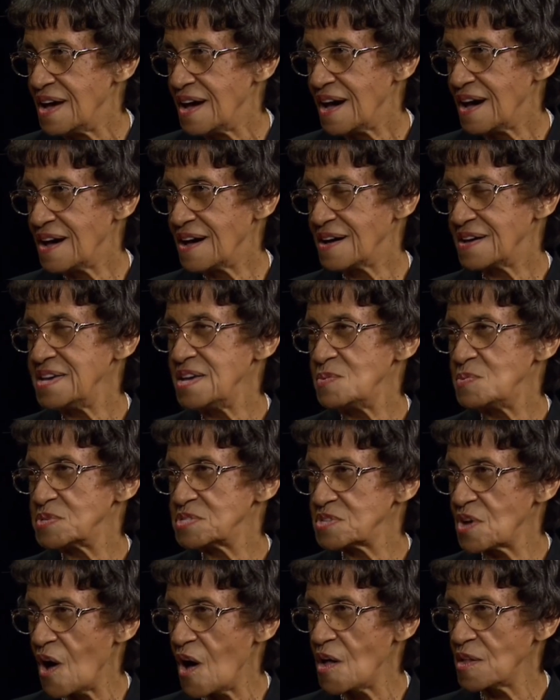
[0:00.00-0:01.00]
uh, he
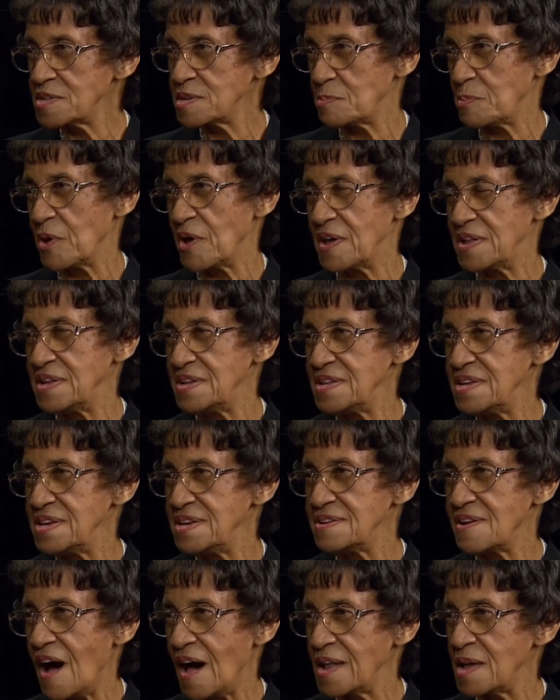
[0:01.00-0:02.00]
was called upon, and he
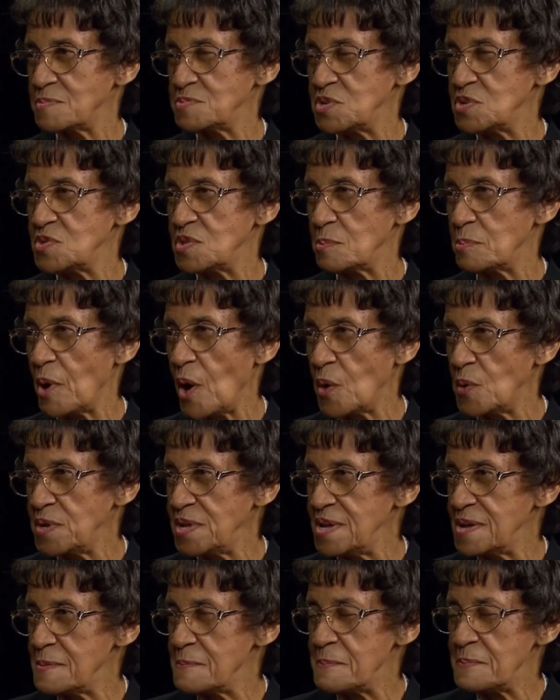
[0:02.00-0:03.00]
got up to the
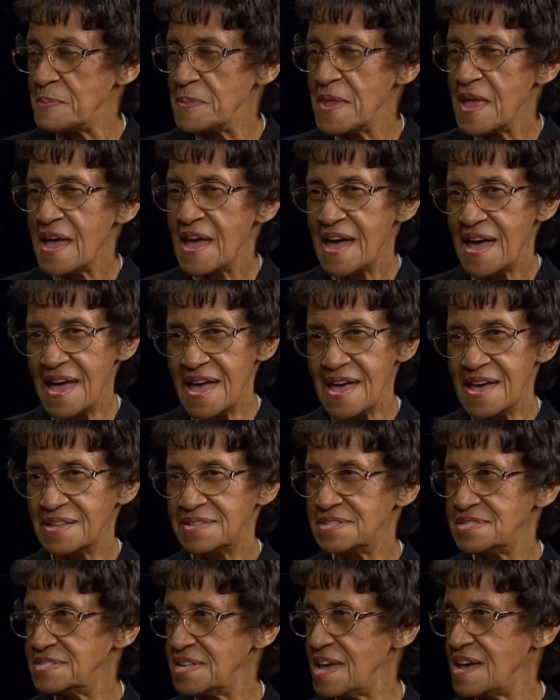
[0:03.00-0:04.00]
podium
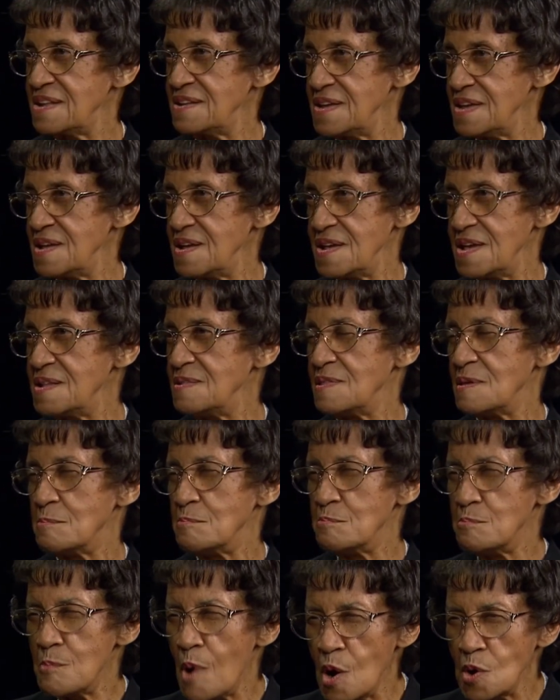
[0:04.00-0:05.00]
and said in the
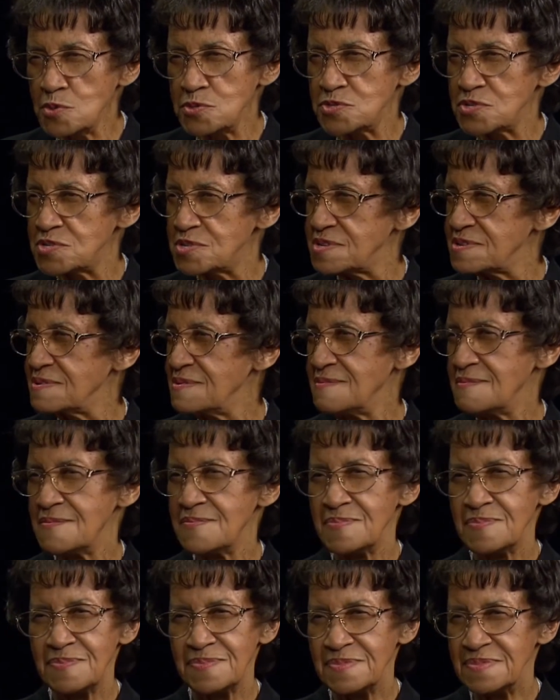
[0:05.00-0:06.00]
most
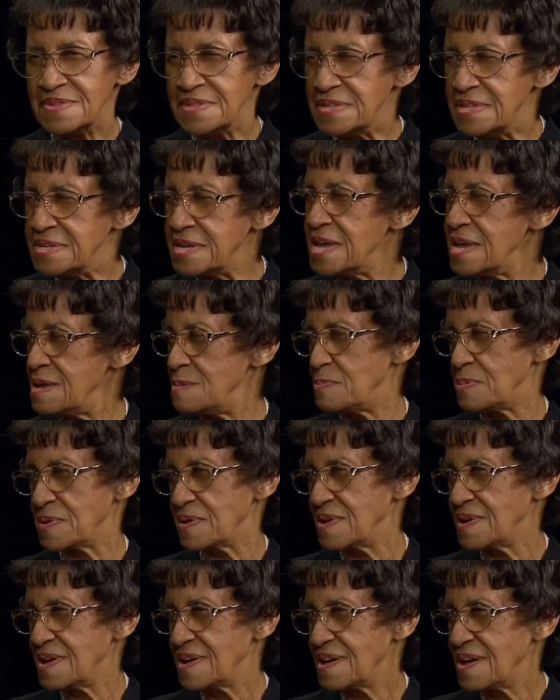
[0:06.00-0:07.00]
deep,
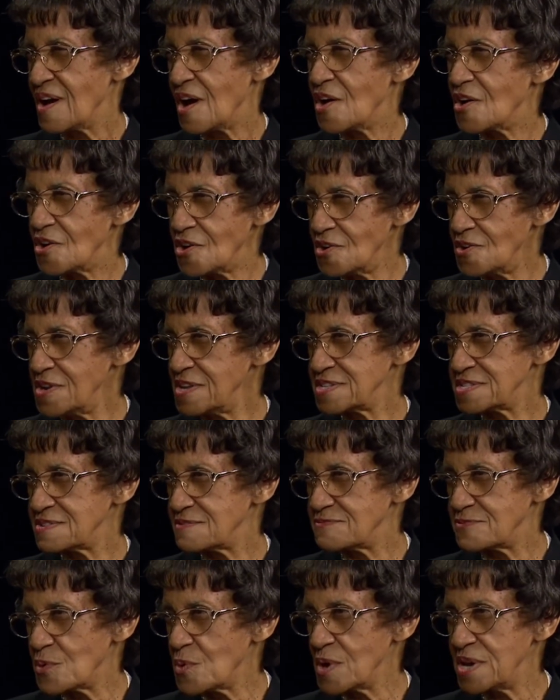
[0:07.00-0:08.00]
earnest
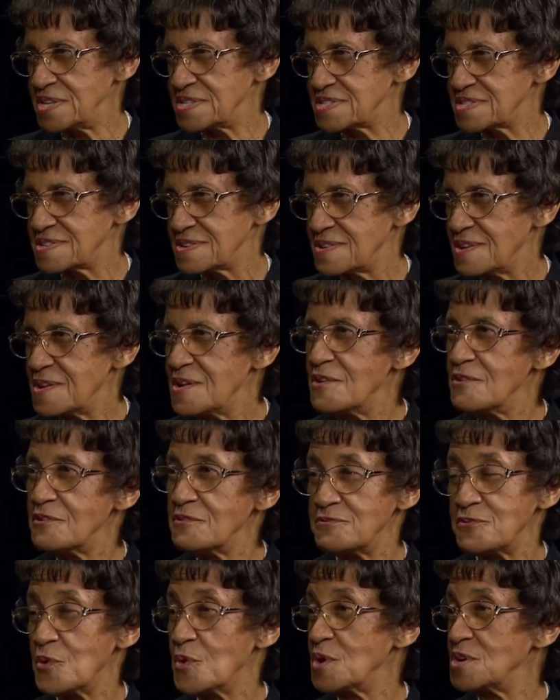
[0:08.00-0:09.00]
voice,
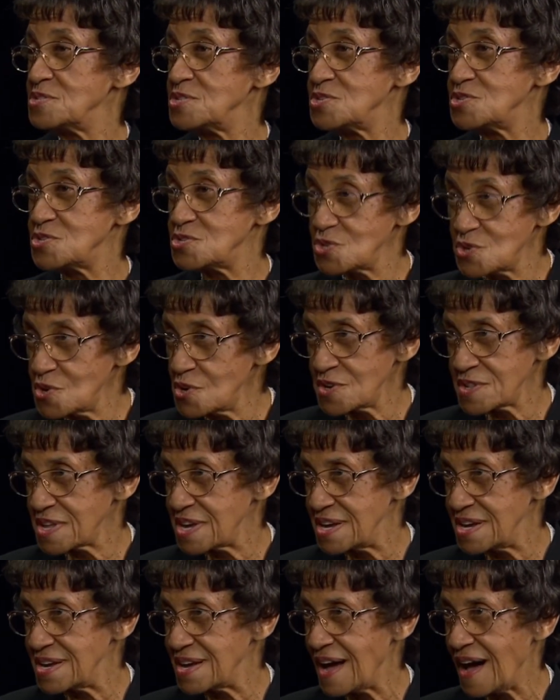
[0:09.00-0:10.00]
"For
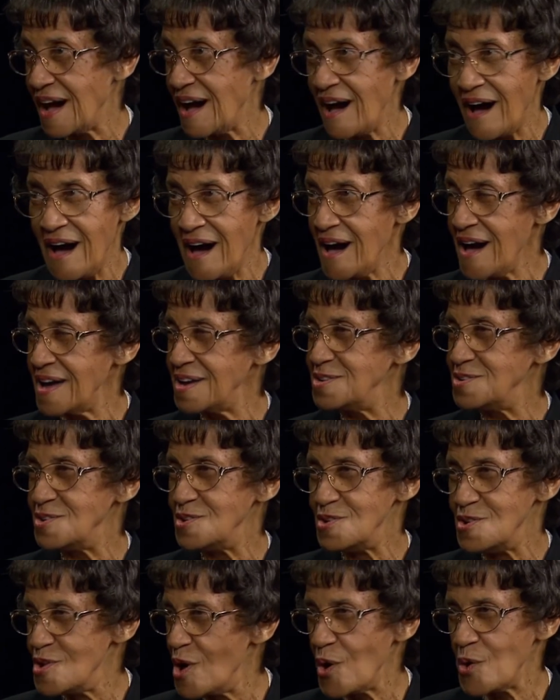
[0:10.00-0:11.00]
surely I
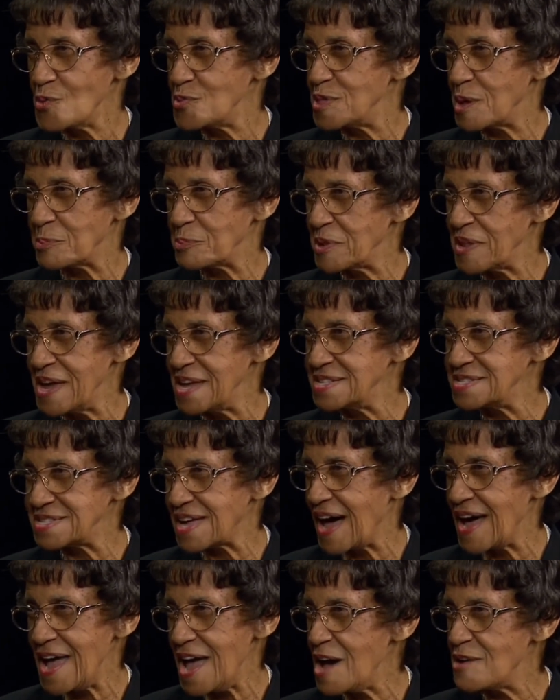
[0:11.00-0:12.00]
know the plans
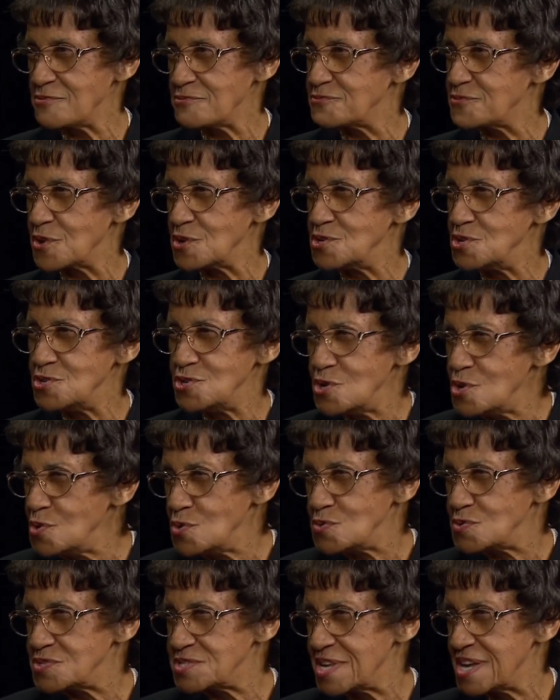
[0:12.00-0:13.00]
I have for
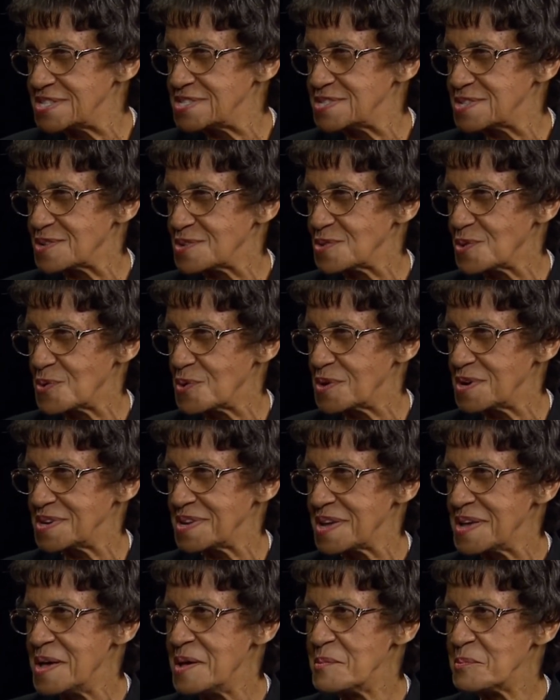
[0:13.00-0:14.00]
you, says the Lord,
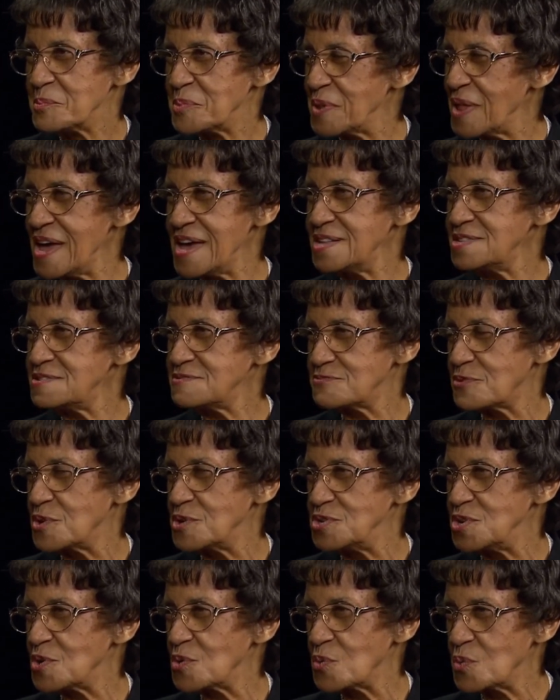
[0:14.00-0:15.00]
plans for
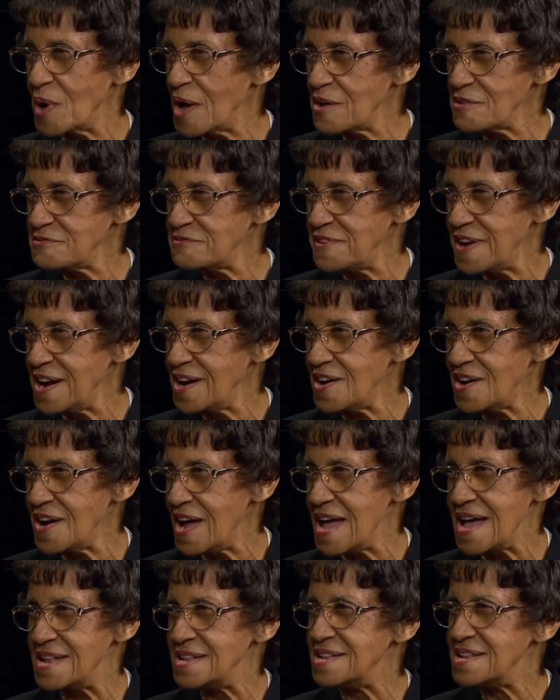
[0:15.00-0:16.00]
your welfare
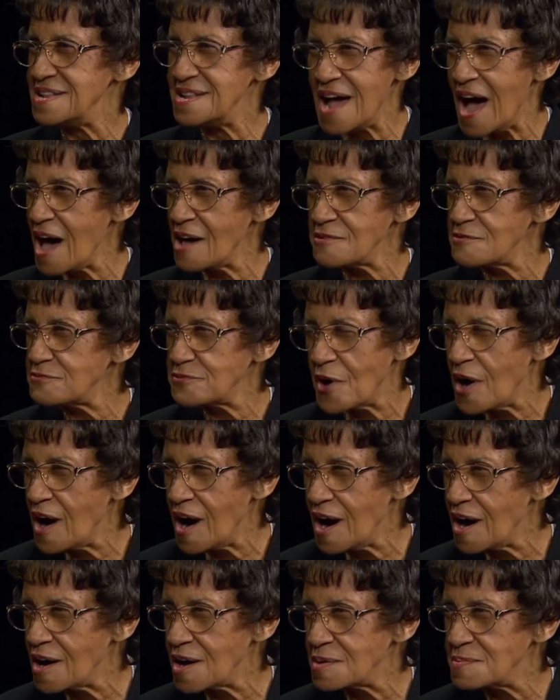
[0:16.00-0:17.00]
and not for
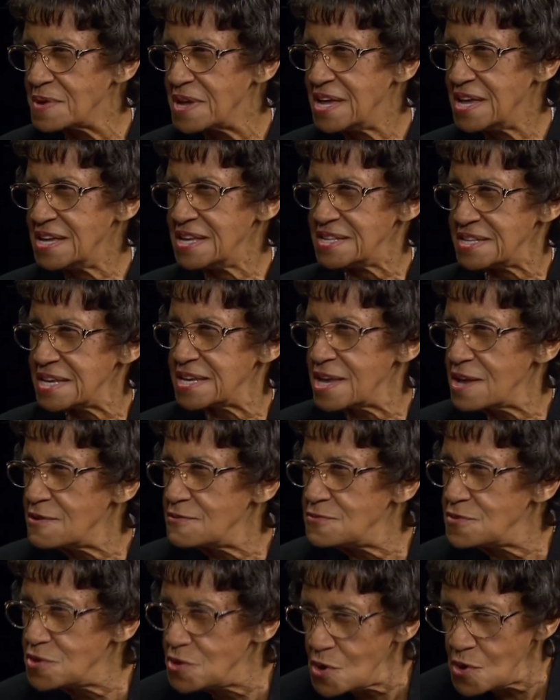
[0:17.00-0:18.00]
harm, to
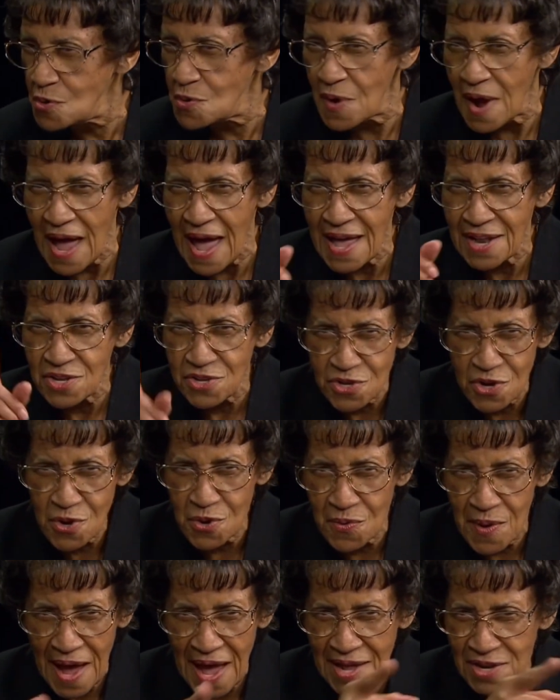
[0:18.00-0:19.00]
give you and
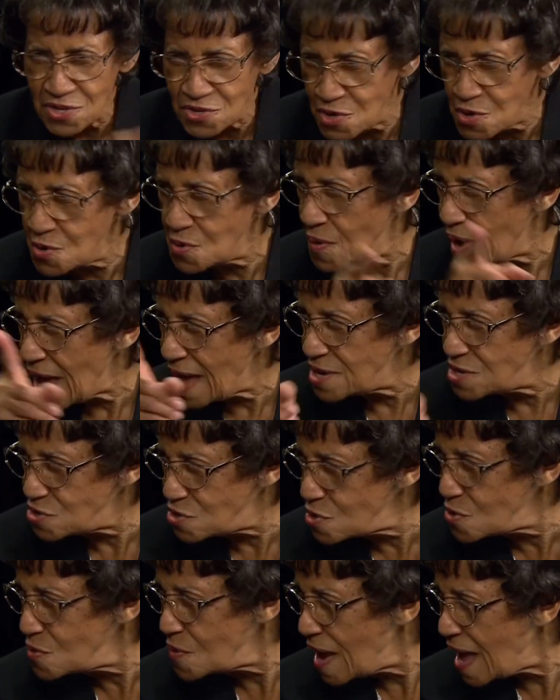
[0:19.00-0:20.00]
you and you and
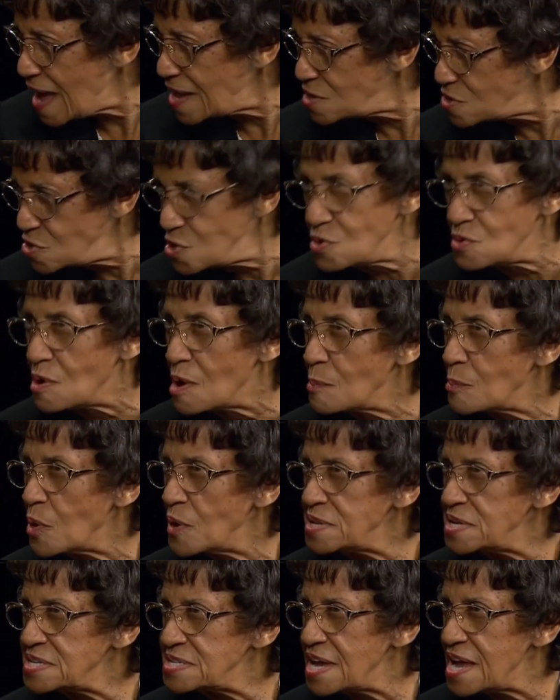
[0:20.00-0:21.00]
you and you,"
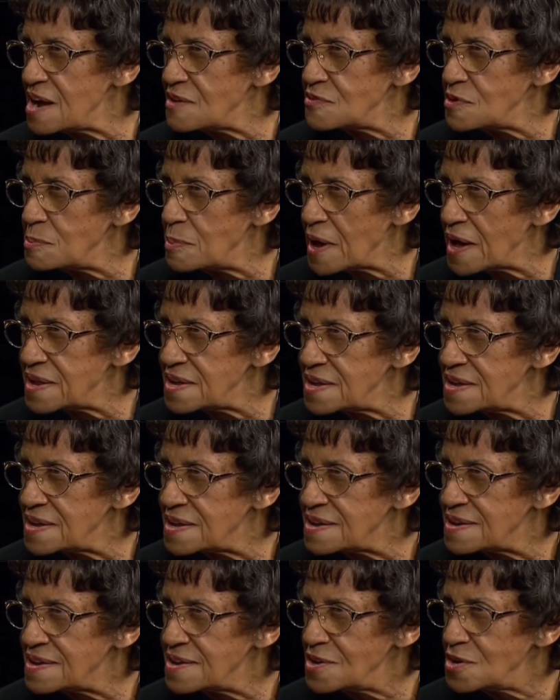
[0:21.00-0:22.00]
pointing to everybody,
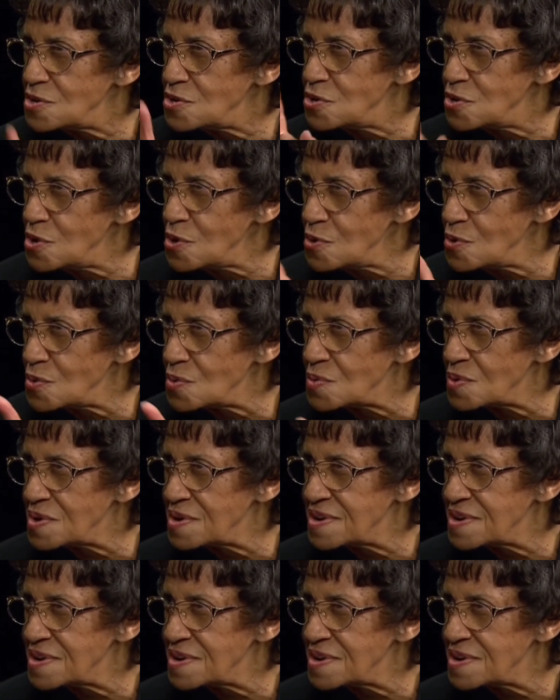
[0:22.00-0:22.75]
"you,